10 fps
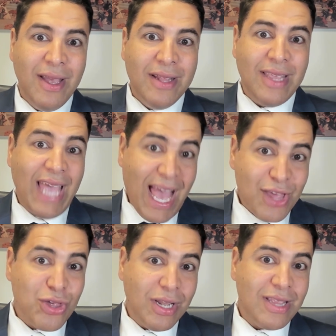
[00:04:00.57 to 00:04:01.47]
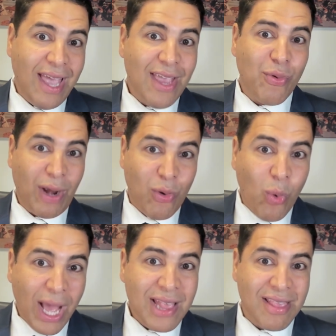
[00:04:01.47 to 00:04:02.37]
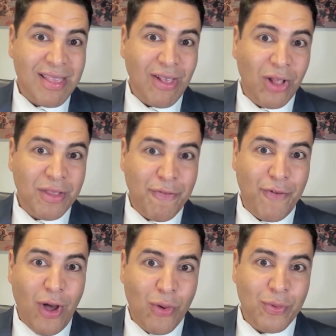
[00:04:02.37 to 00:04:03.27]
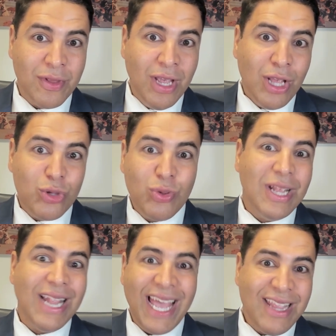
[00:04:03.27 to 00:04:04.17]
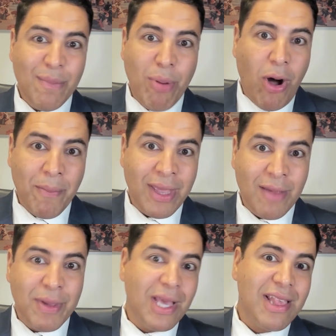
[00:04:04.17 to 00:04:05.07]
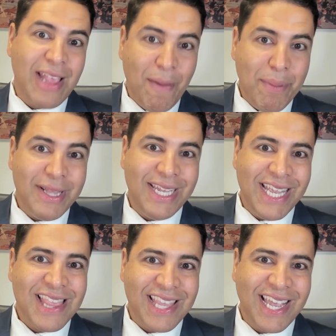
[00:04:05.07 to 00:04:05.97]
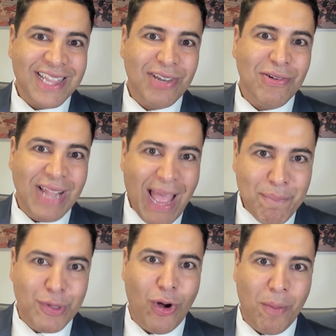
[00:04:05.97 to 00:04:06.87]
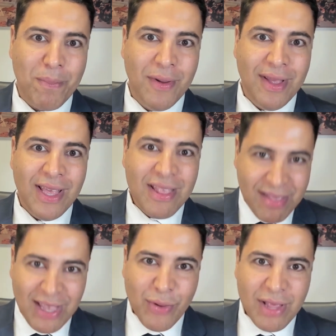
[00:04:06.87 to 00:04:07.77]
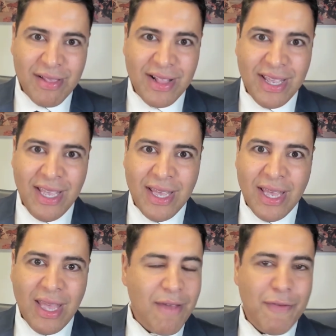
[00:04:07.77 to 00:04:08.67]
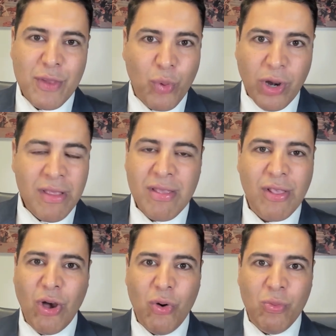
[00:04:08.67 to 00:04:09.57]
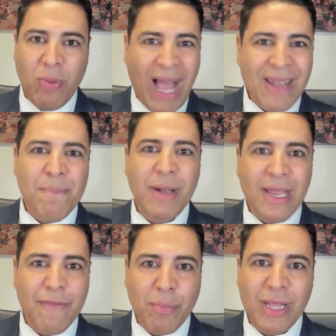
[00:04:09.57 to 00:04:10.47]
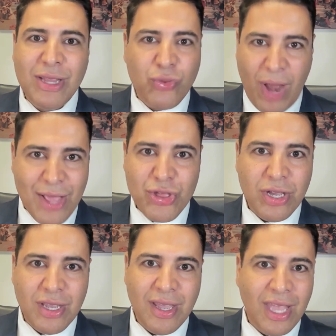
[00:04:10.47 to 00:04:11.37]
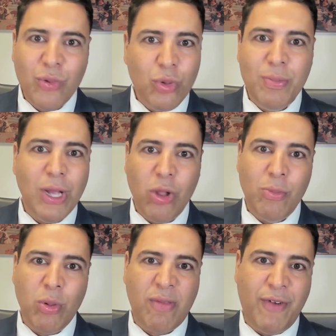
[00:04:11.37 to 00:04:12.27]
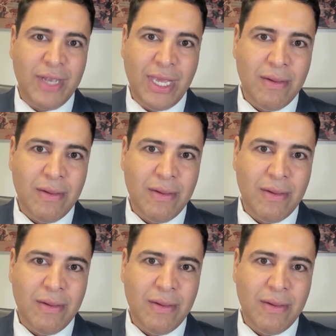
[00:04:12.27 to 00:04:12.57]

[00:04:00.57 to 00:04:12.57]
they actually take requests on the phone to delay the bombing because somebody needs to get their laptop. Seriously? If it weren't so unbelievably tragic, it would be almost funny.